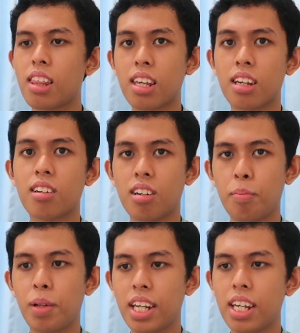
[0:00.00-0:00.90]

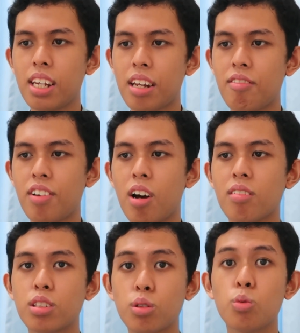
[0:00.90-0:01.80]
theater play in front
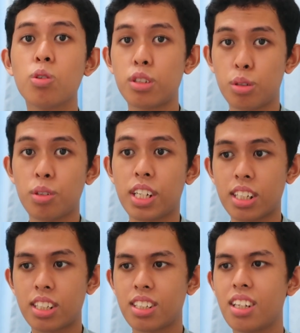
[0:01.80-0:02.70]
of school
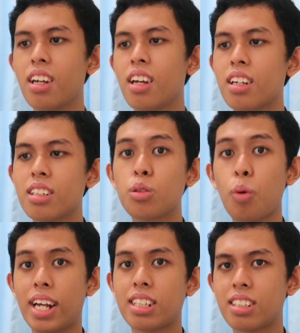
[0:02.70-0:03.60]
students
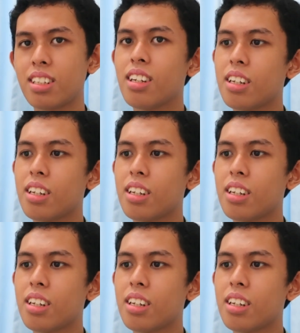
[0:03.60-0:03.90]
twice,